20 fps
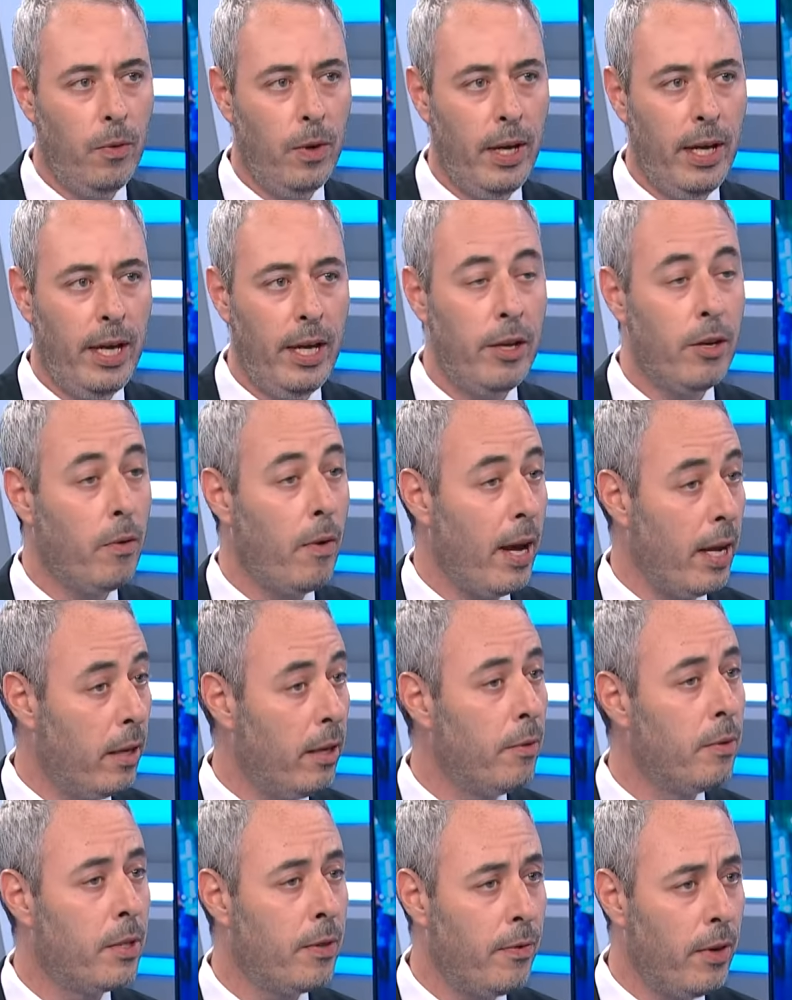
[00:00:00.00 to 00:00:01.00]
So you're
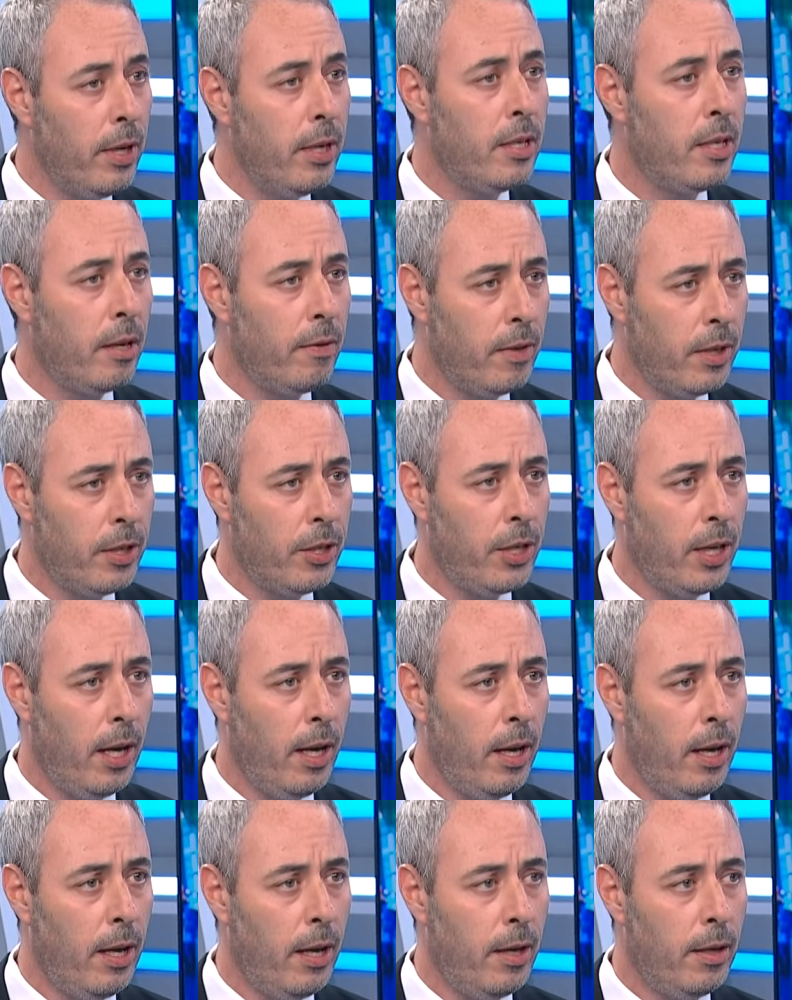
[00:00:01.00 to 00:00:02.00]
right. It was a very
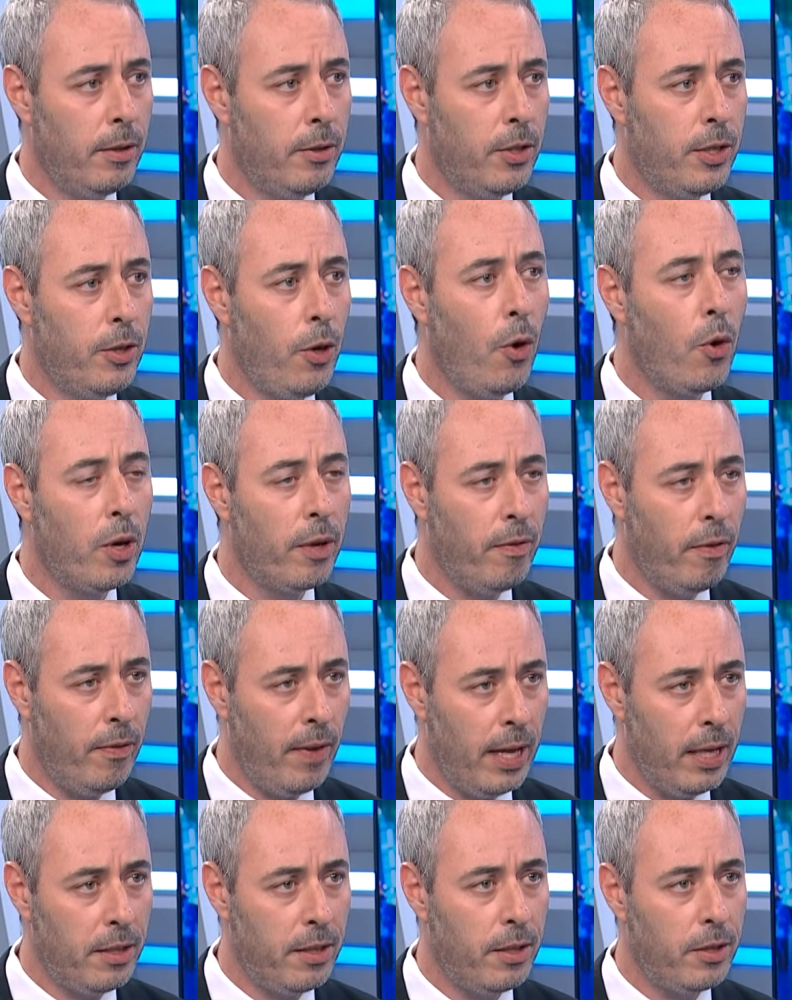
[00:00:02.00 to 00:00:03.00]
dovish tone of
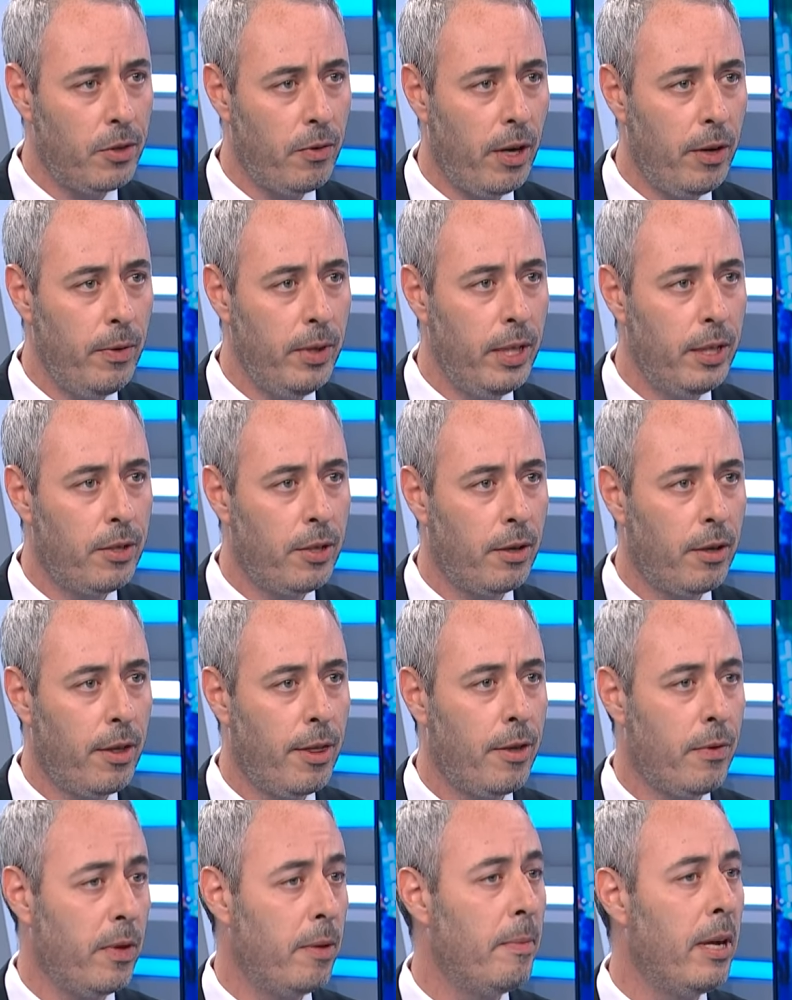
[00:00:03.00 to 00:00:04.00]
events. And so I really took
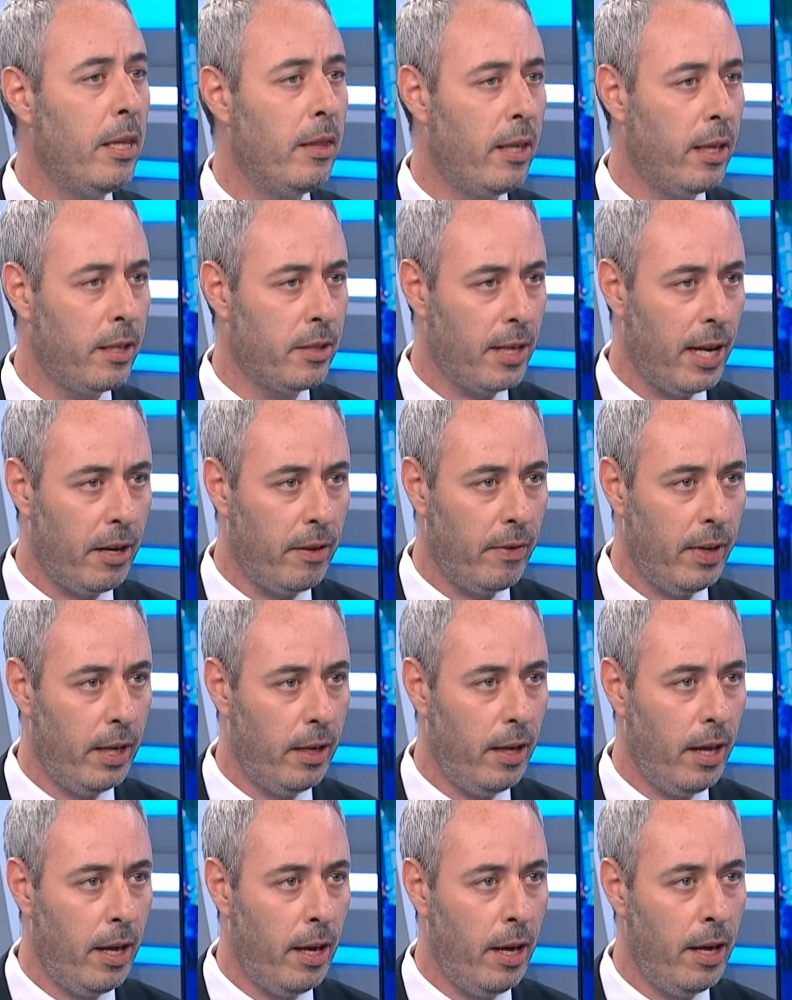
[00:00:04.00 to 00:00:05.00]
three main things out of
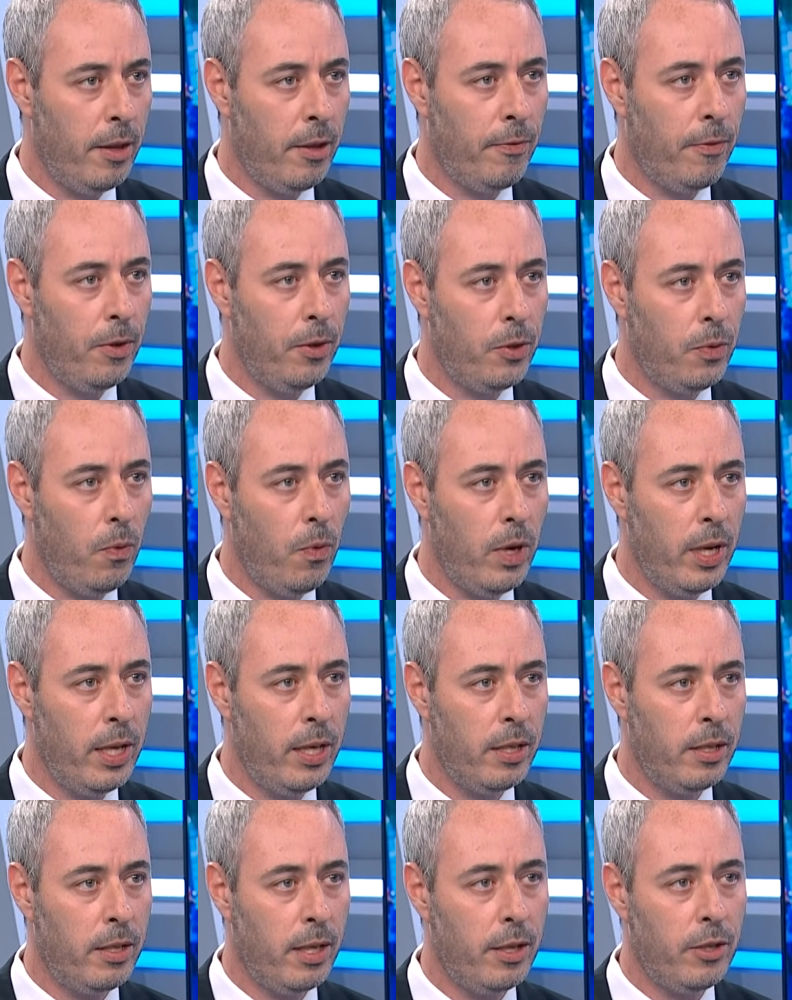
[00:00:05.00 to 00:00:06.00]
it. The first
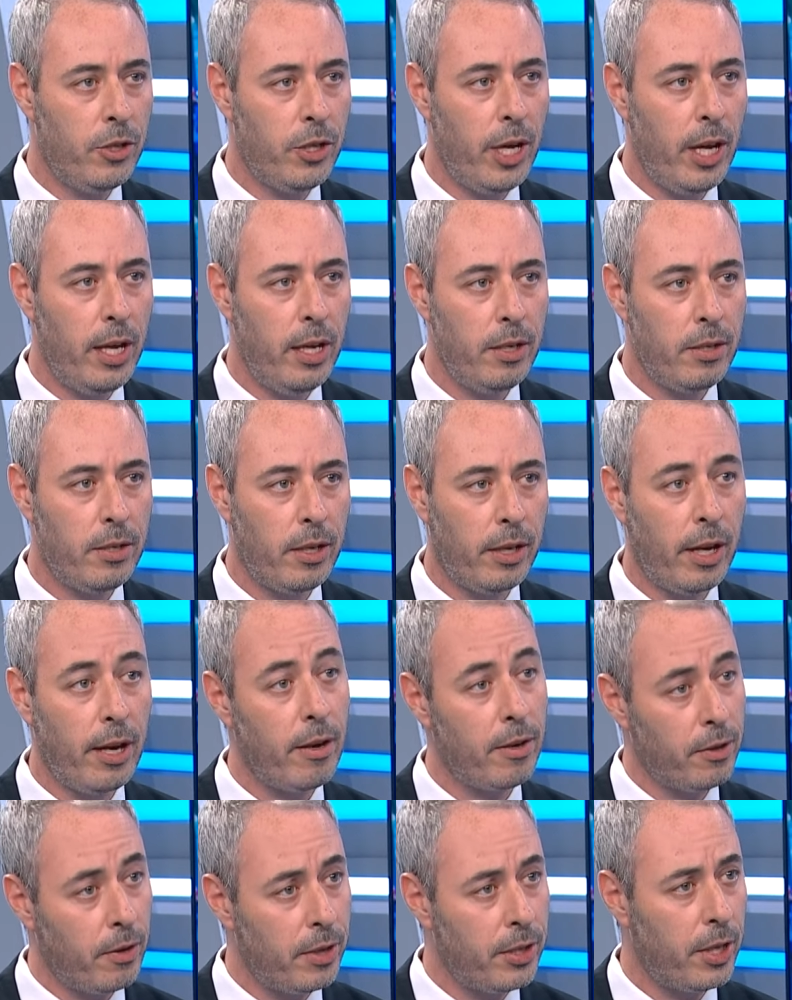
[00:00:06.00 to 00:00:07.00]
one is they changed the
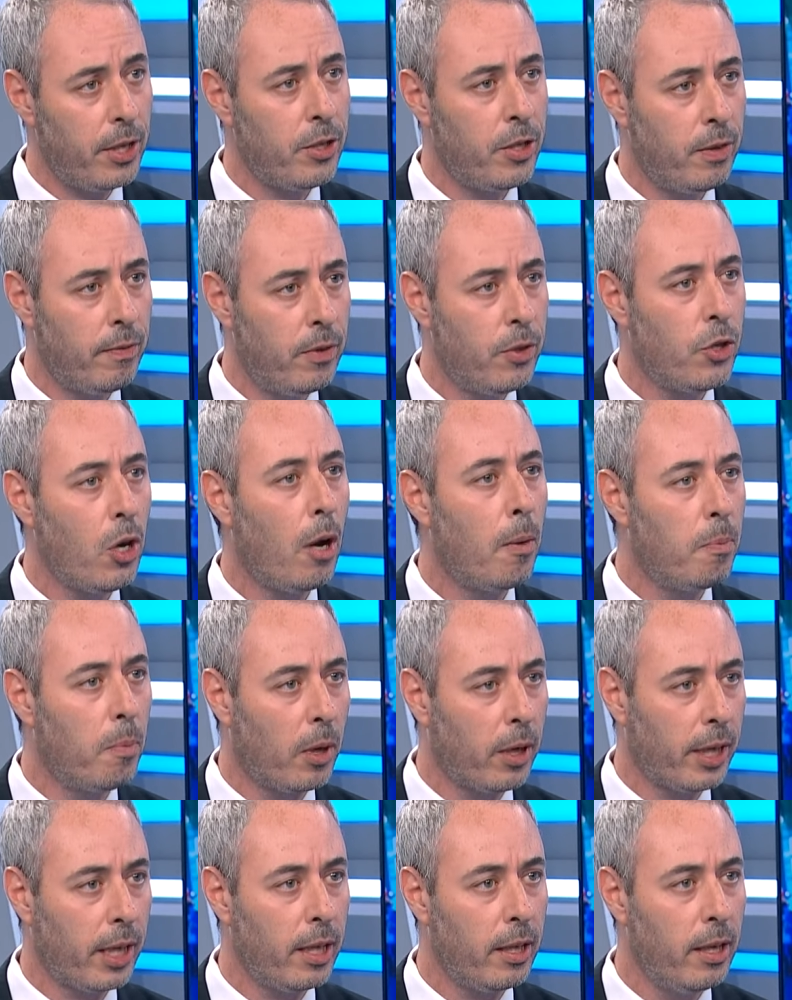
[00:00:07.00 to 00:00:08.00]
characterization of the job
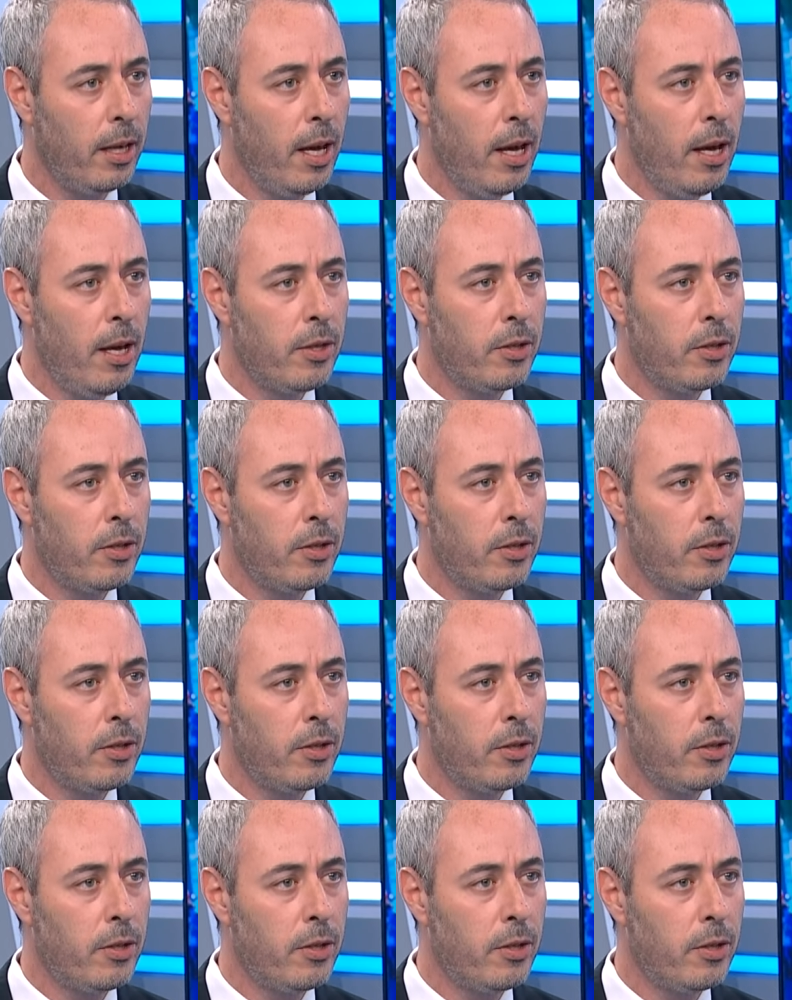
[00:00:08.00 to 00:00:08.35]
market.